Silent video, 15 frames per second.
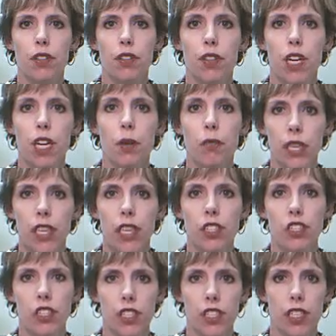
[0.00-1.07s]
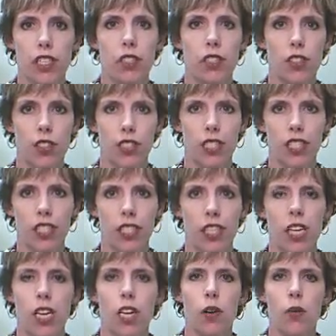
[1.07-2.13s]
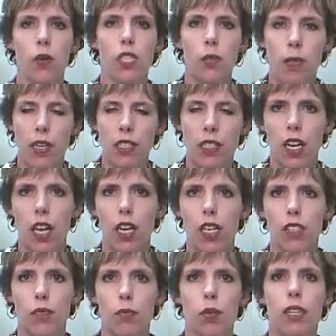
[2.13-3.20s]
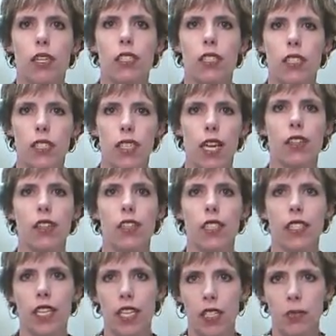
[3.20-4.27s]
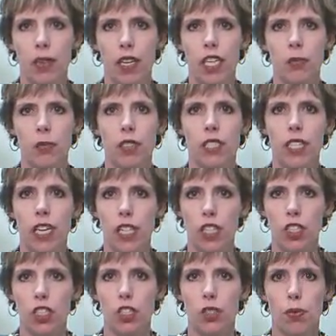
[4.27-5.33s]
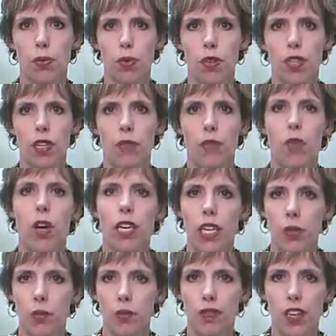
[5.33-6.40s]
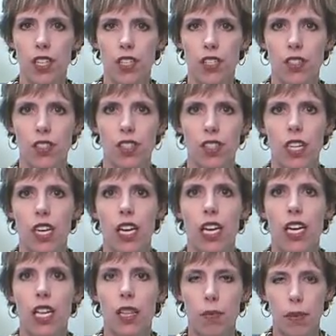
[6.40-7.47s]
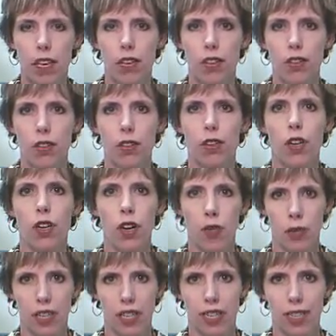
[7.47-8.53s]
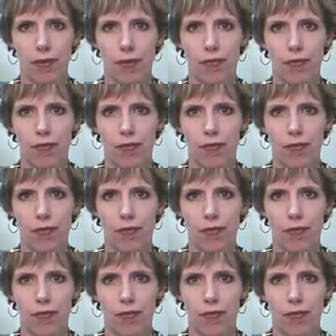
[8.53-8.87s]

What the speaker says: Recruiter at PHC Consulting. We specialize in placing sales, sales management, technical support, and marketing professionals in the medical arena.